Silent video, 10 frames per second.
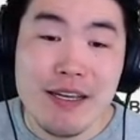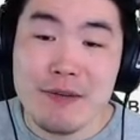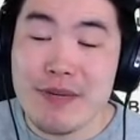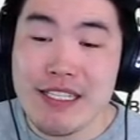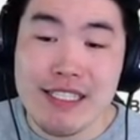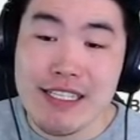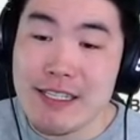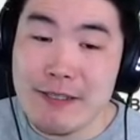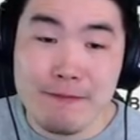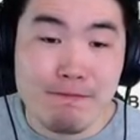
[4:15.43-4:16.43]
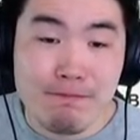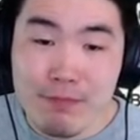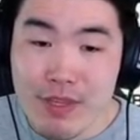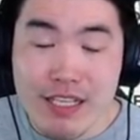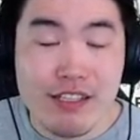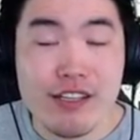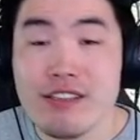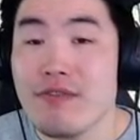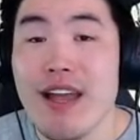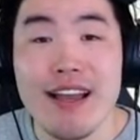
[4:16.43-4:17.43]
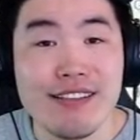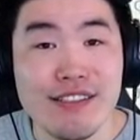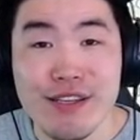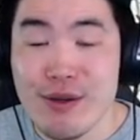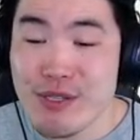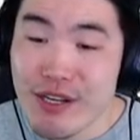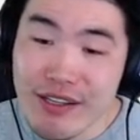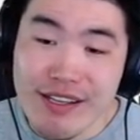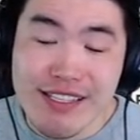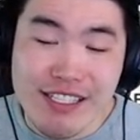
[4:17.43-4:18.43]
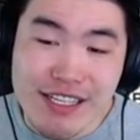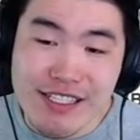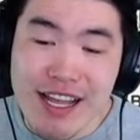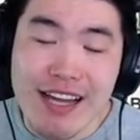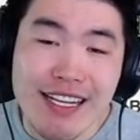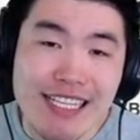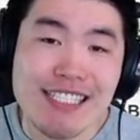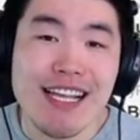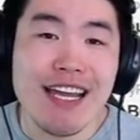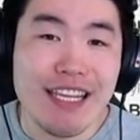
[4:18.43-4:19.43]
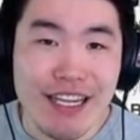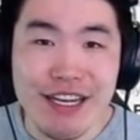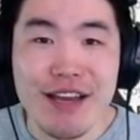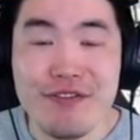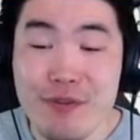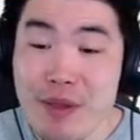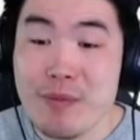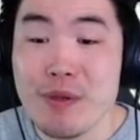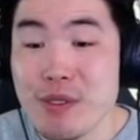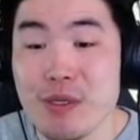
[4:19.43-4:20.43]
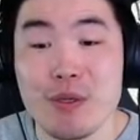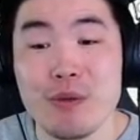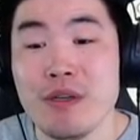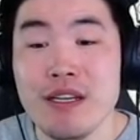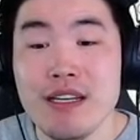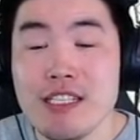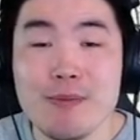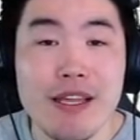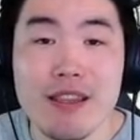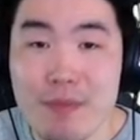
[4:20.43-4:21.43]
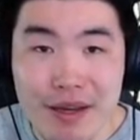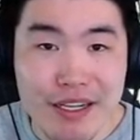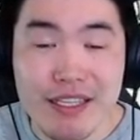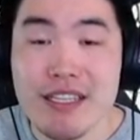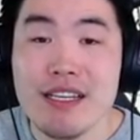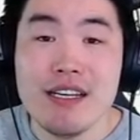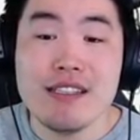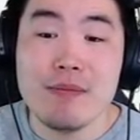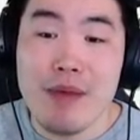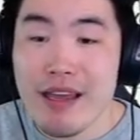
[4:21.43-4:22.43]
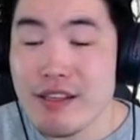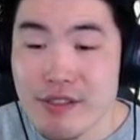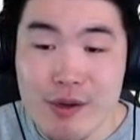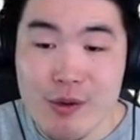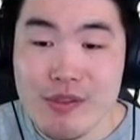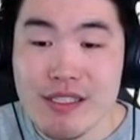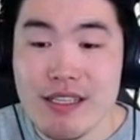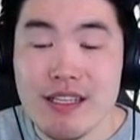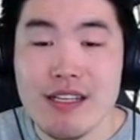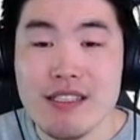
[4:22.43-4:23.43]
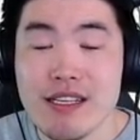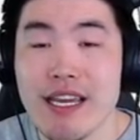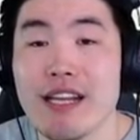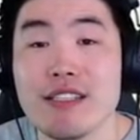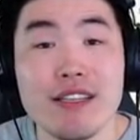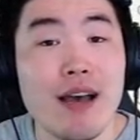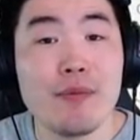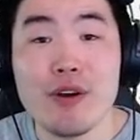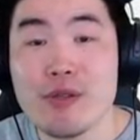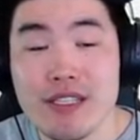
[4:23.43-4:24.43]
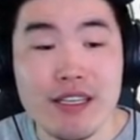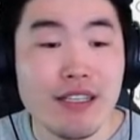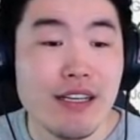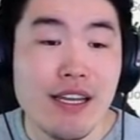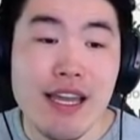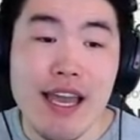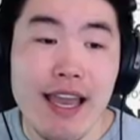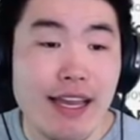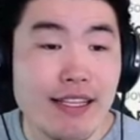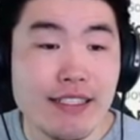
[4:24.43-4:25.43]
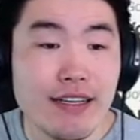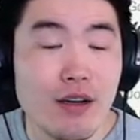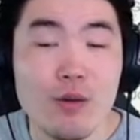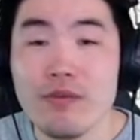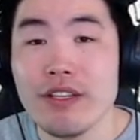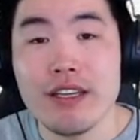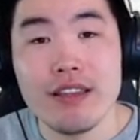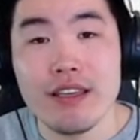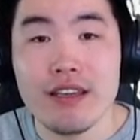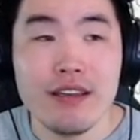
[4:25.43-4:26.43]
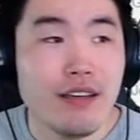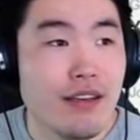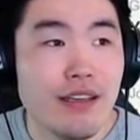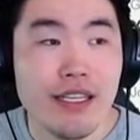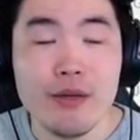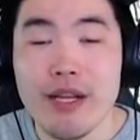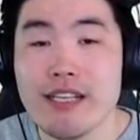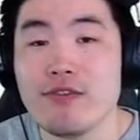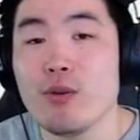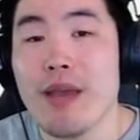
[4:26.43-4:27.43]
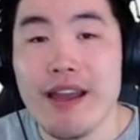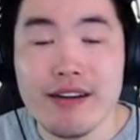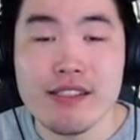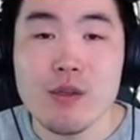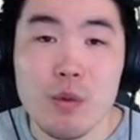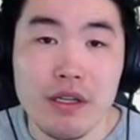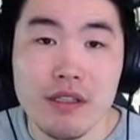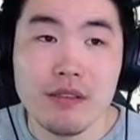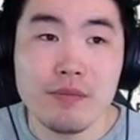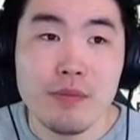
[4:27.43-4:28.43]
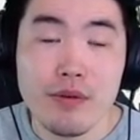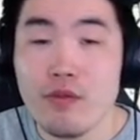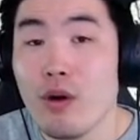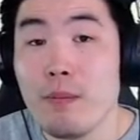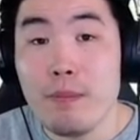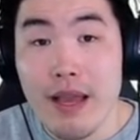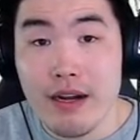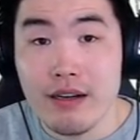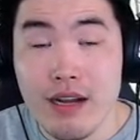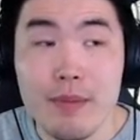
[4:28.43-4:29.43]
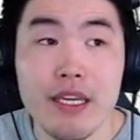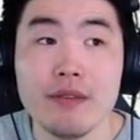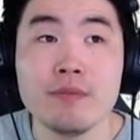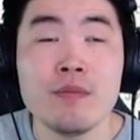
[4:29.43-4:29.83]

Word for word: but um, these are just the facts. You know, Turles is just not exciting enough for people to spend the money to buy the stones to get us the top grossing, and uh, hopefully the you know next few banners will perform better. I mean,